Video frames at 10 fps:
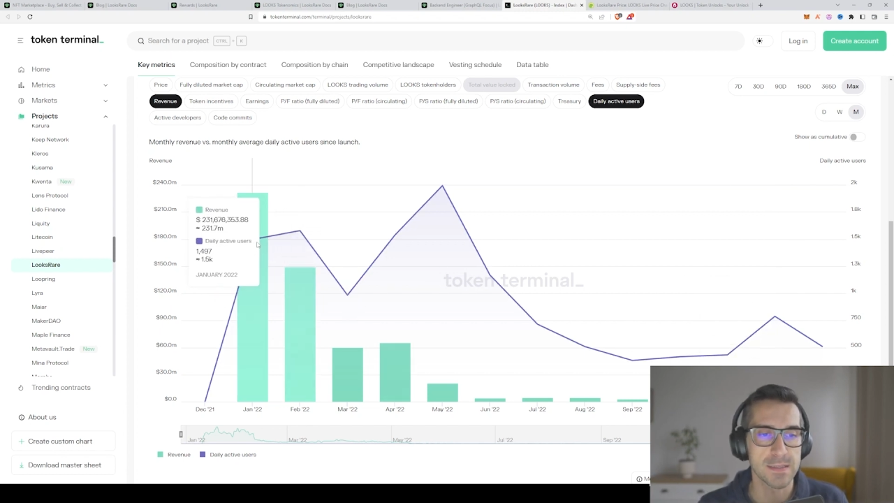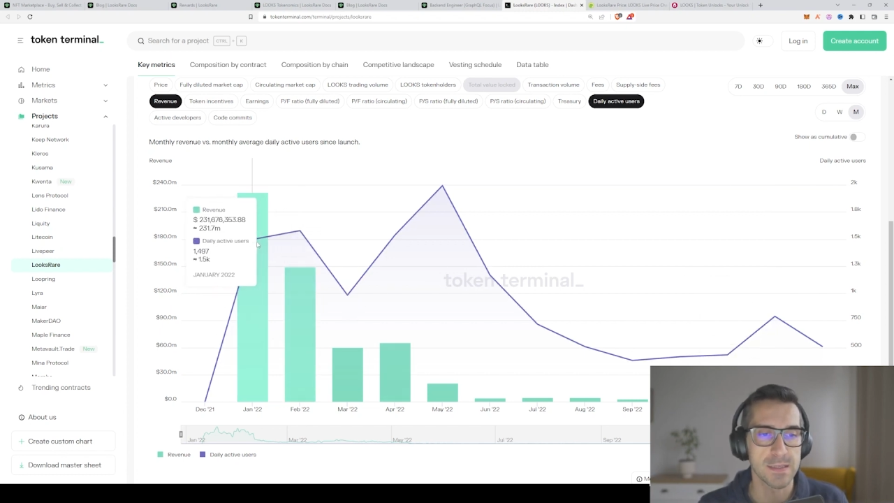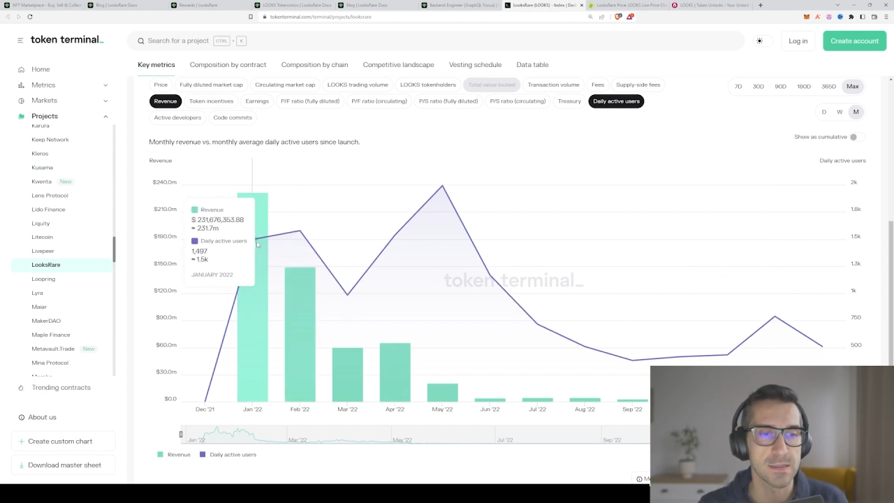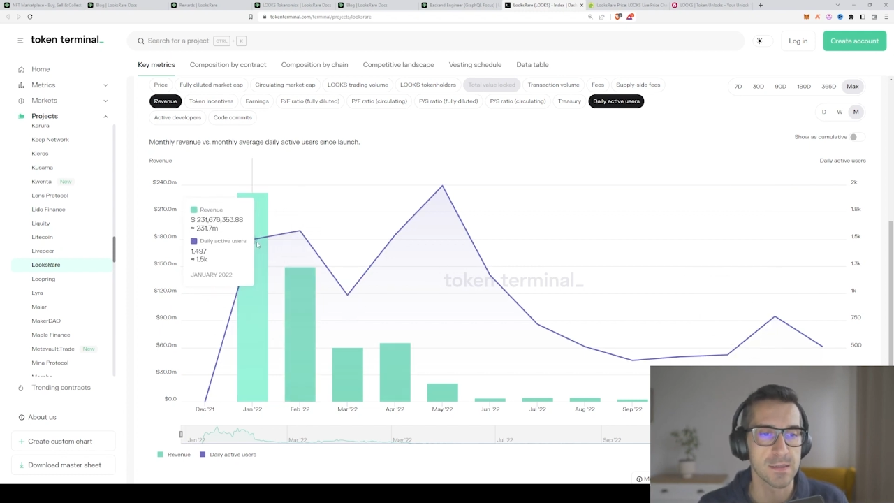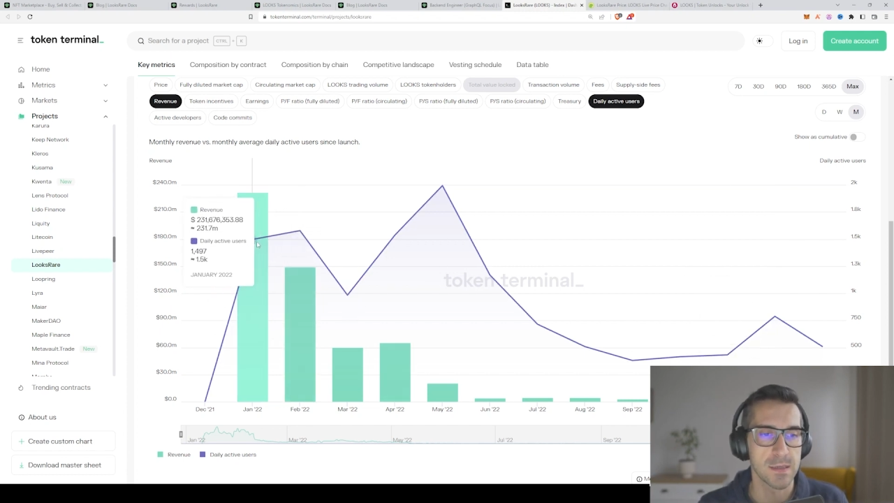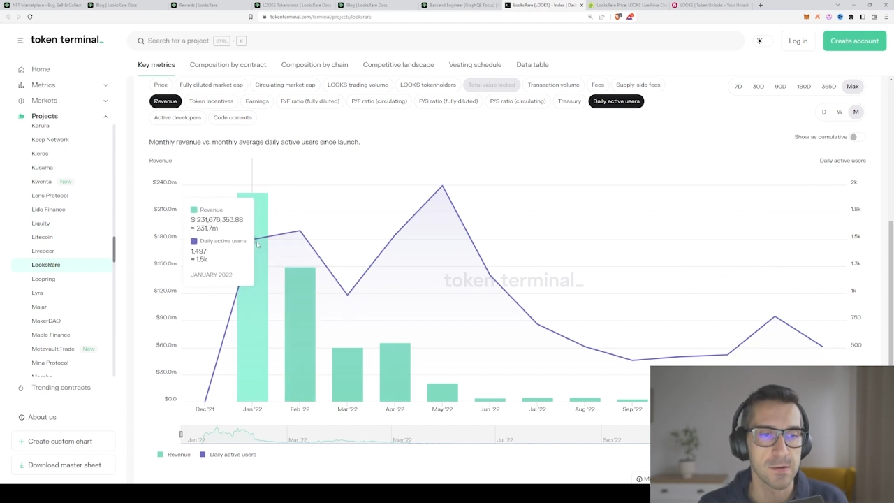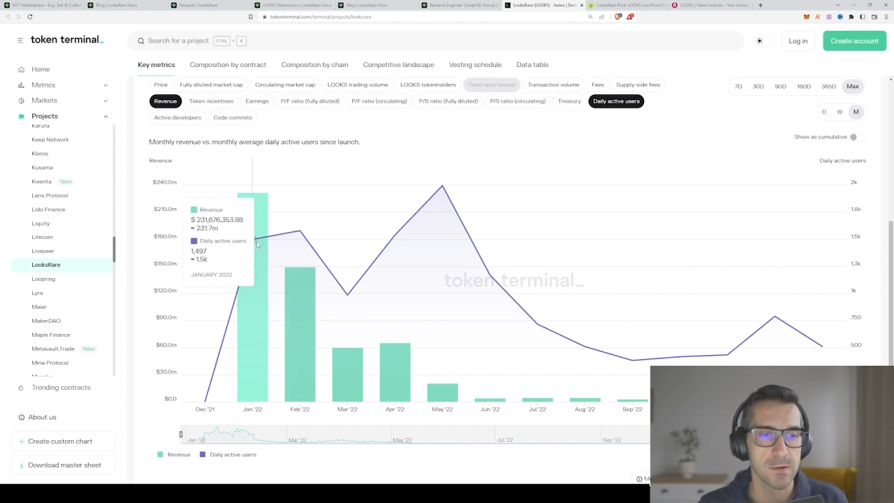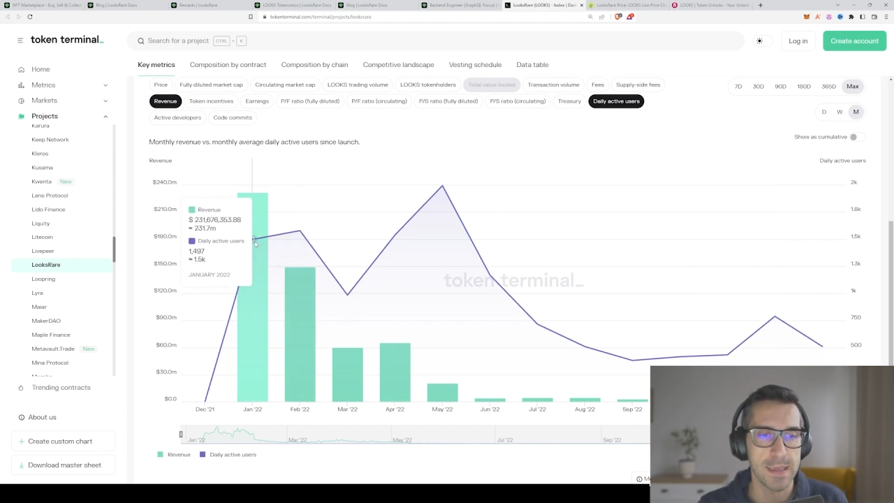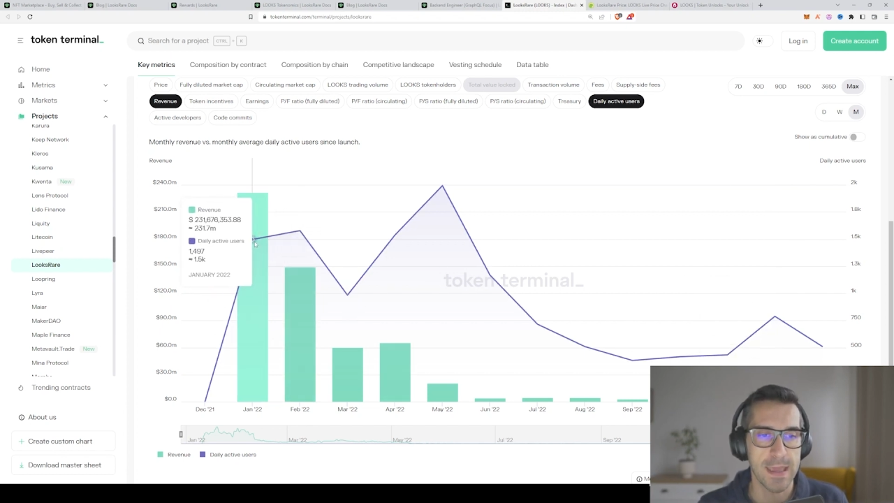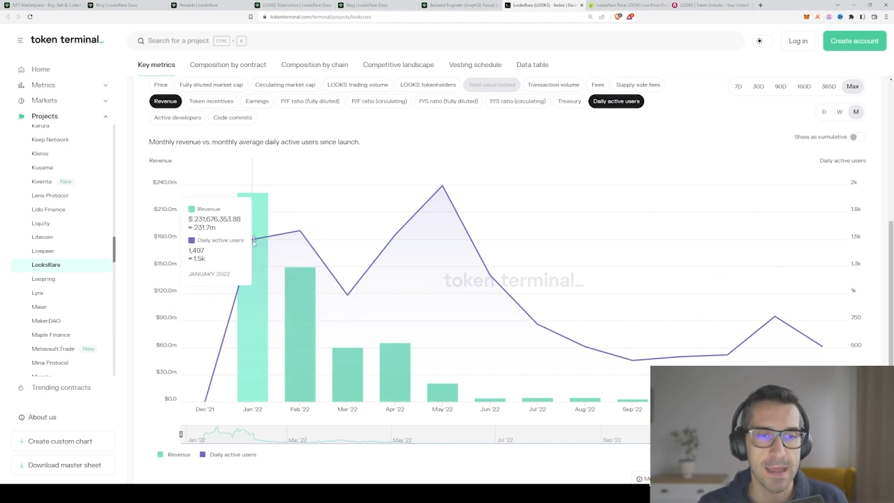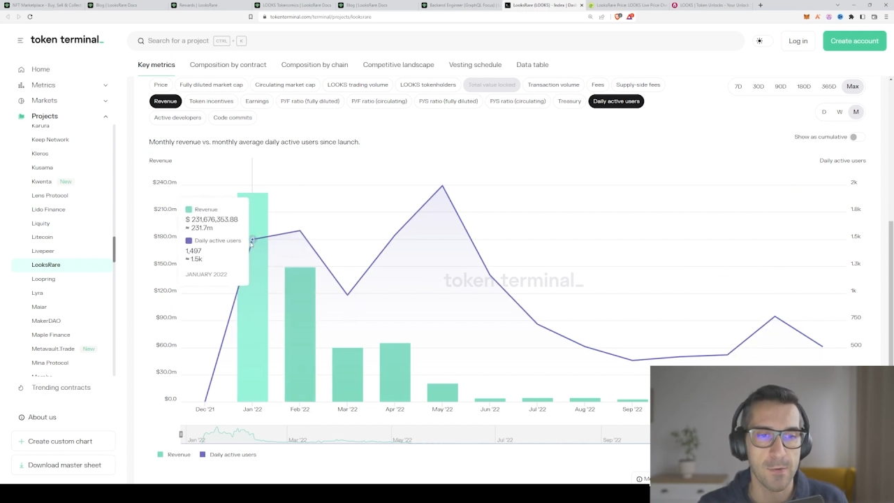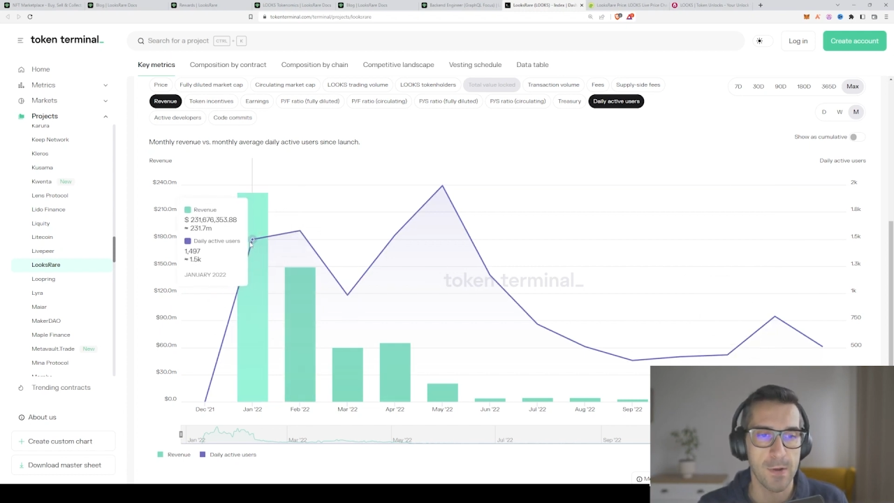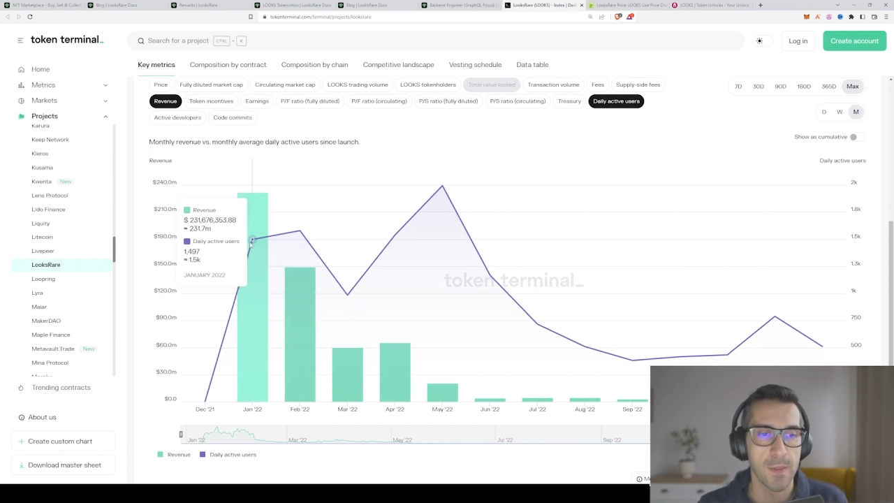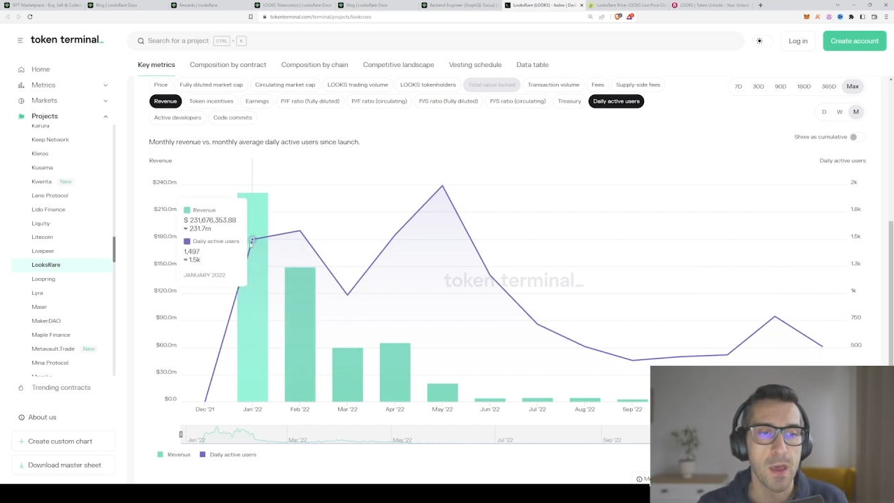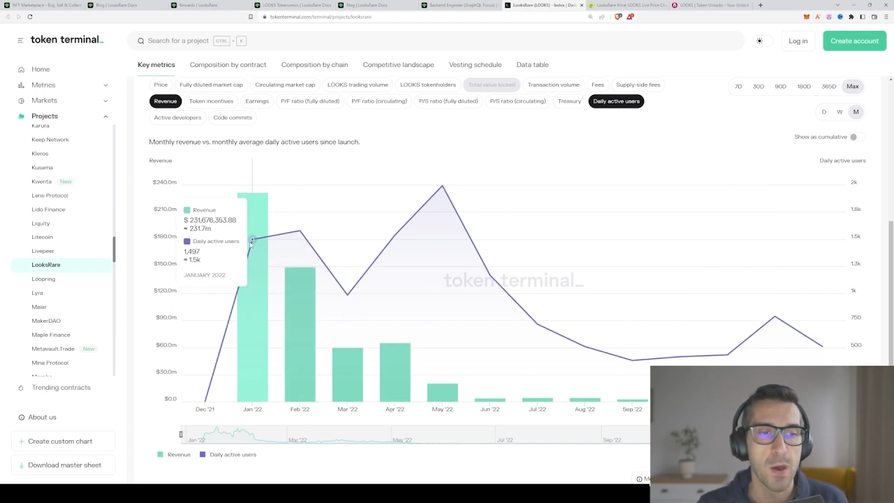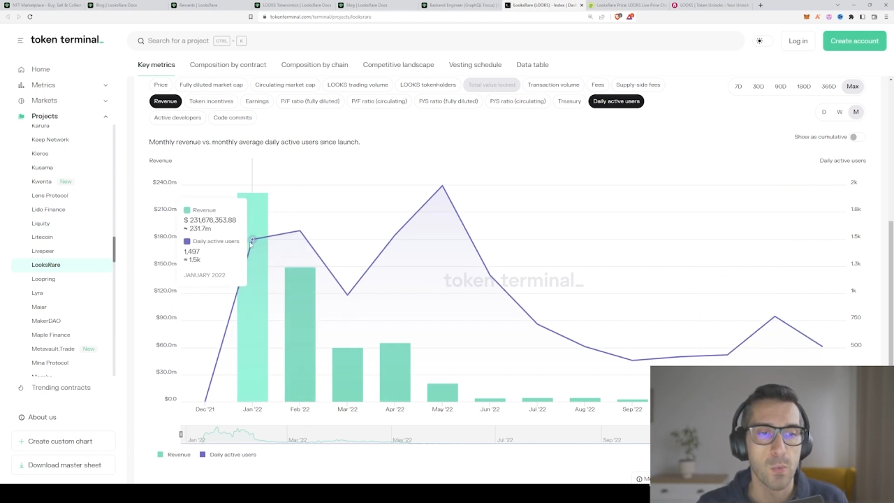season here, they had around